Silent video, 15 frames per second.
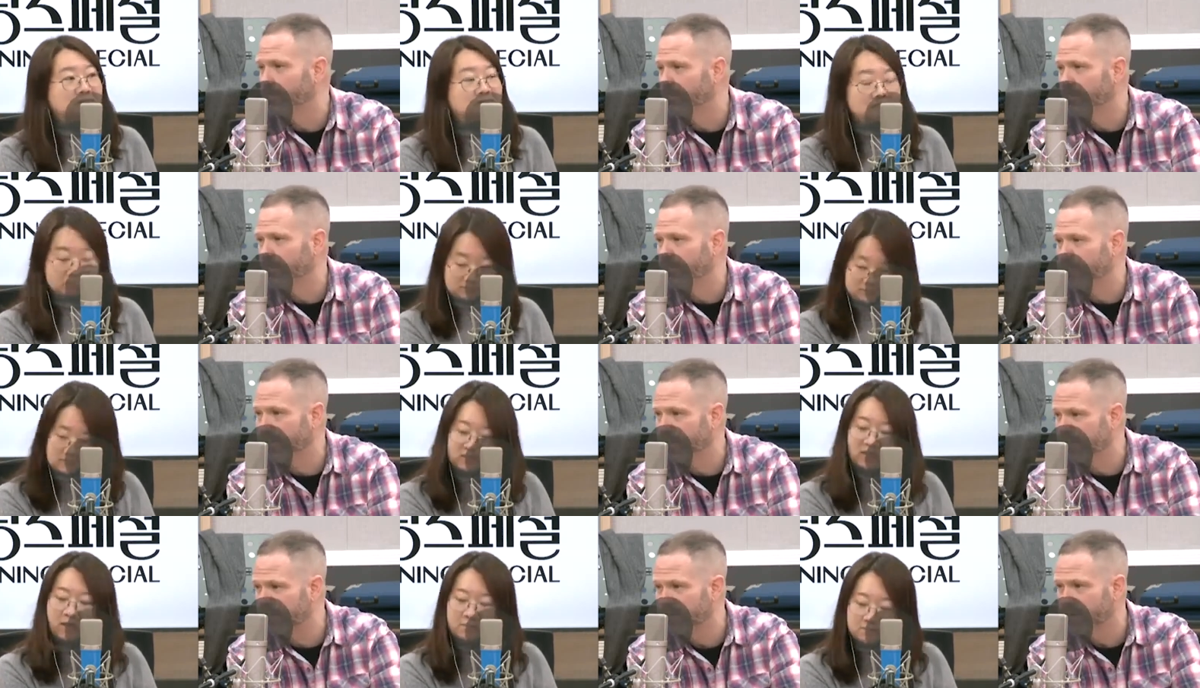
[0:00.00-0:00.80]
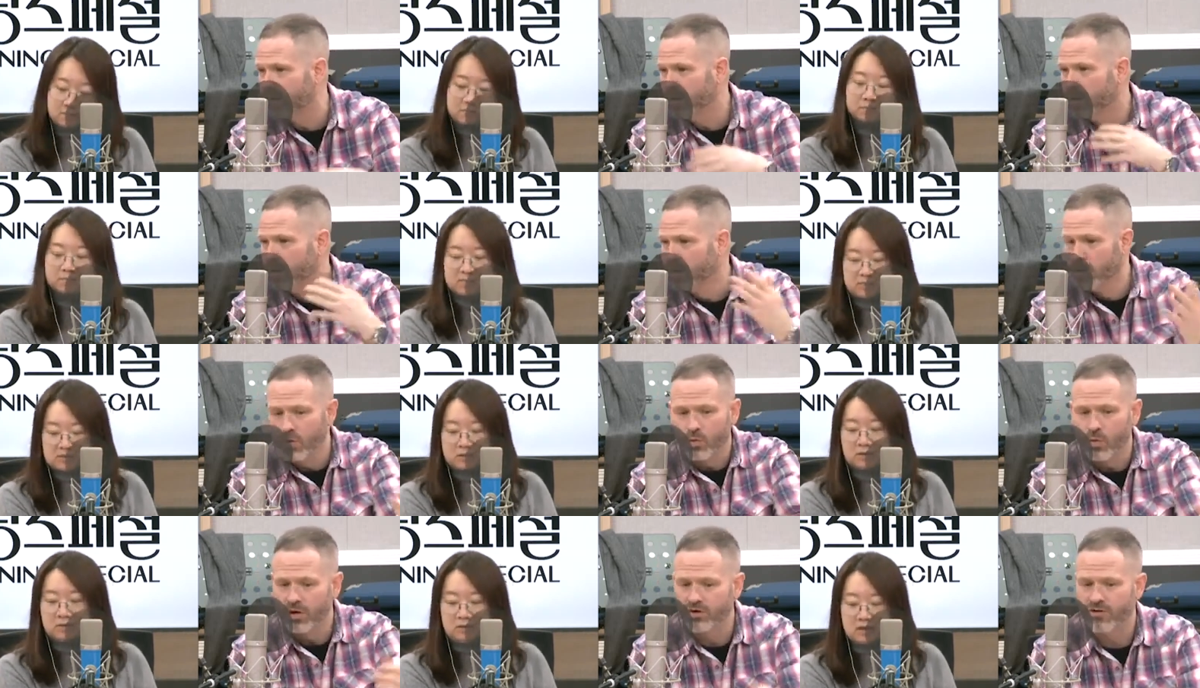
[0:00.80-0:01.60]
Speaker 1: couple of weeks
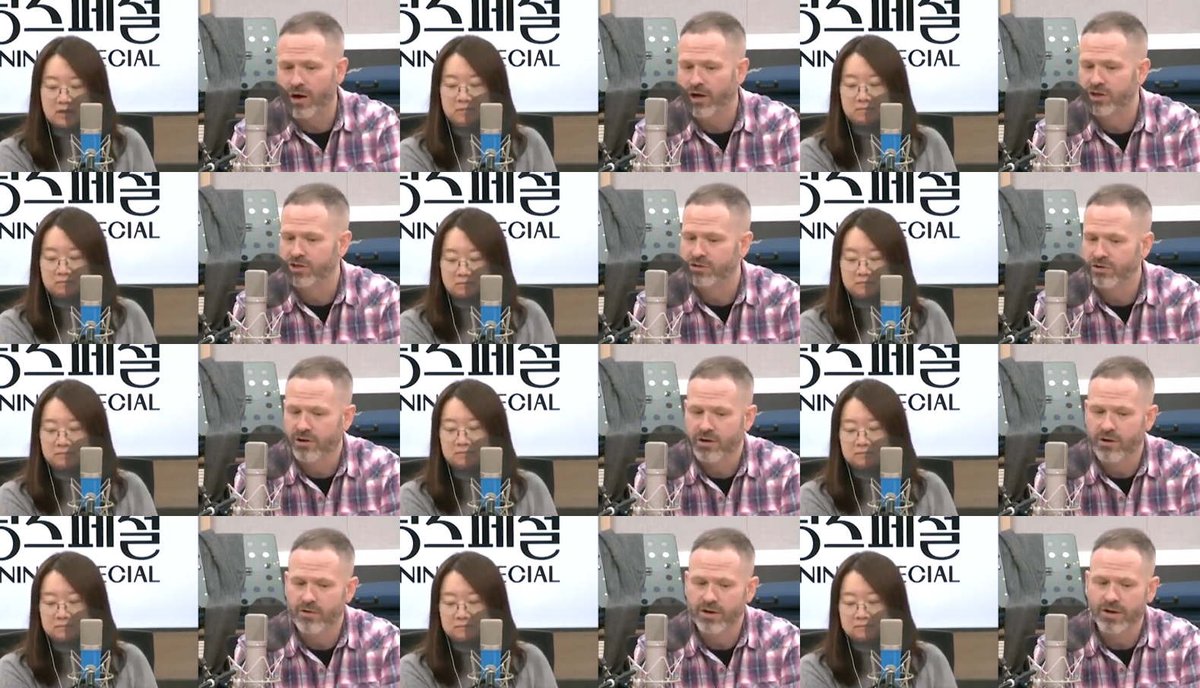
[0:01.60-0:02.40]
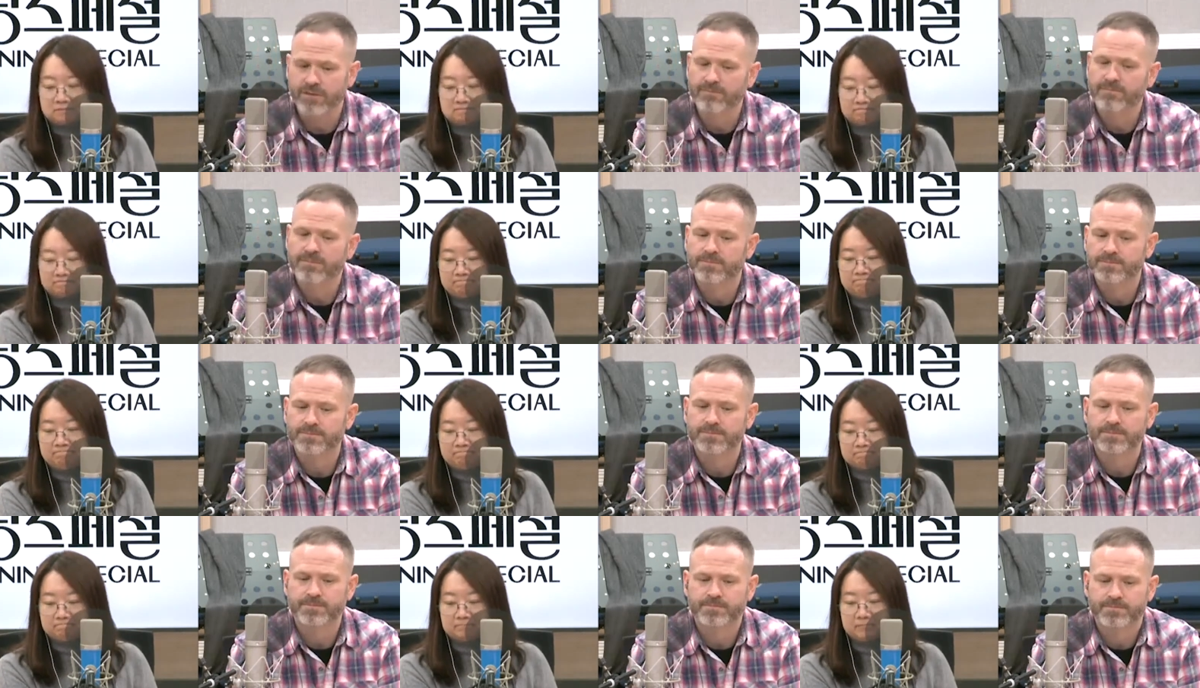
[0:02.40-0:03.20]
Speaker 2: yep. what direction they're going in.
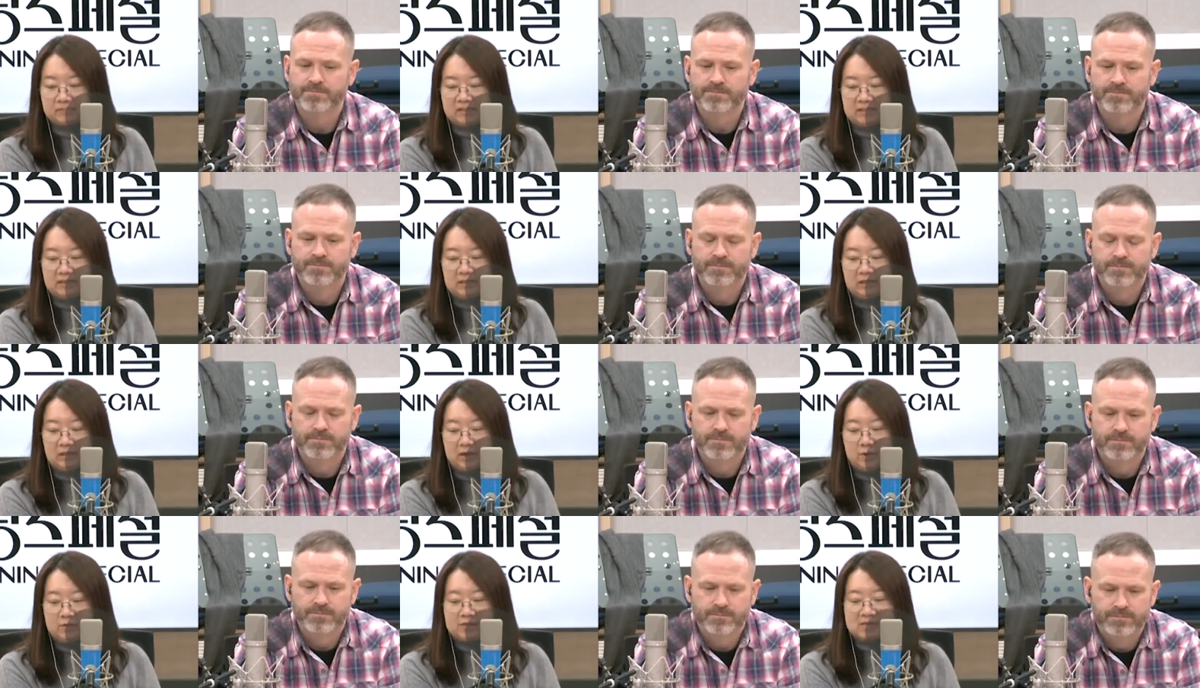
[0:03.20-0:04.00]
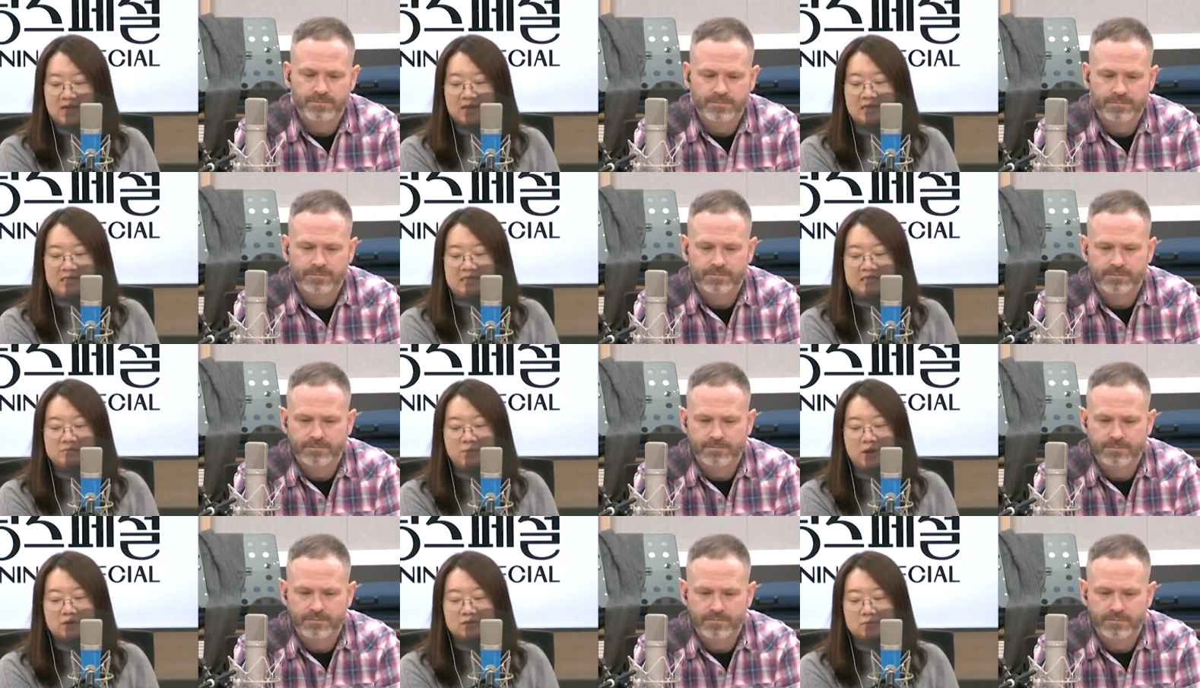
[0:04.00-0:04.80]
Speaker 1: Mm. Well, the second
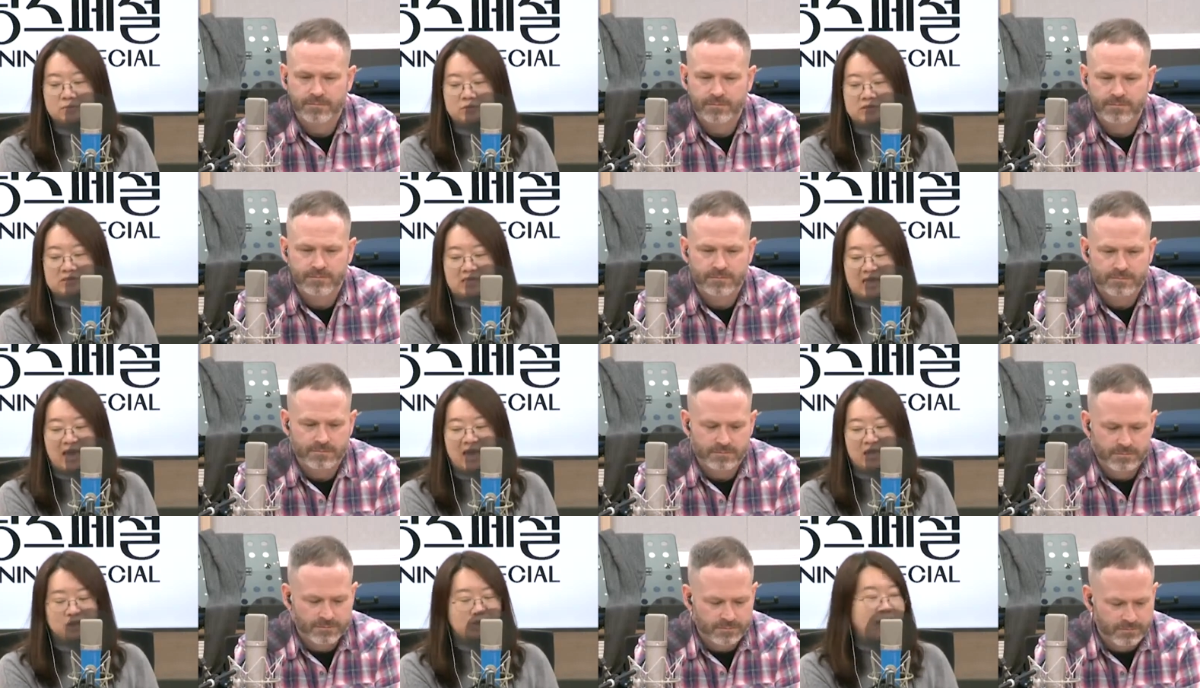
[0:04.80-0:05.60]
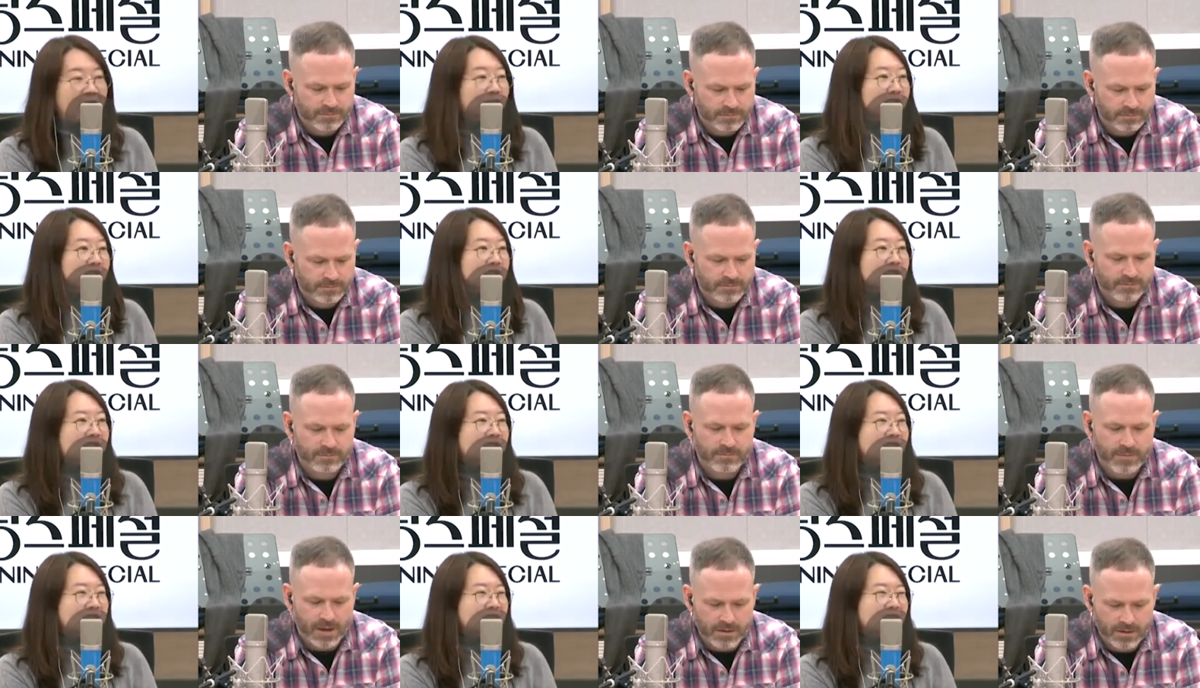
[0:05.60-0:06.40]
expression was the age counting
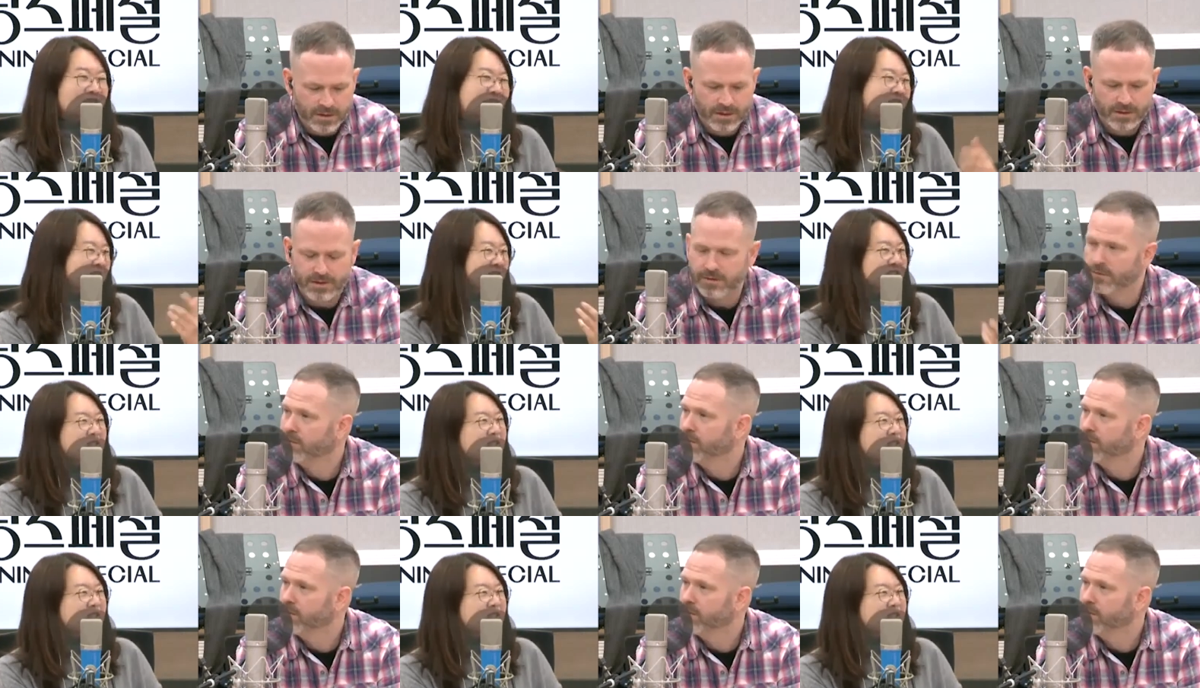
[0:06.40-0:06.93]
system.
Speaker 2: That yeah. just